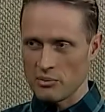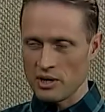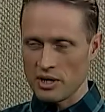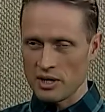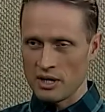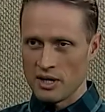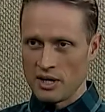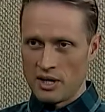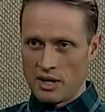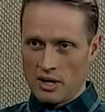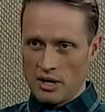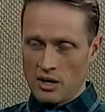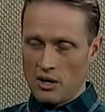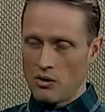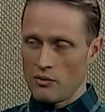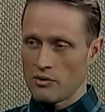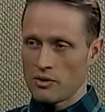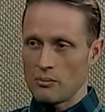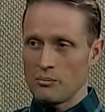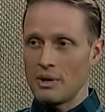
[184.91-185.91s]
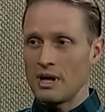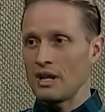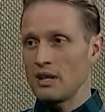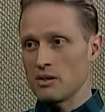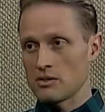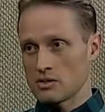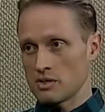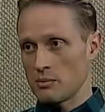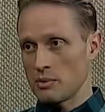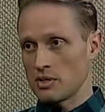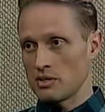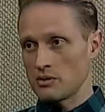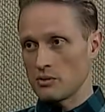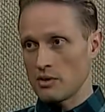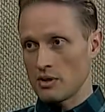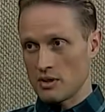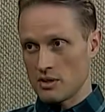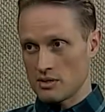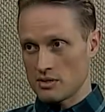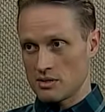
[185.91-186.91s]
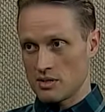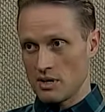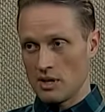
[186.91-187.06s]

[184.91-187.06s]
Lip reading: But over the many years they've been doing this,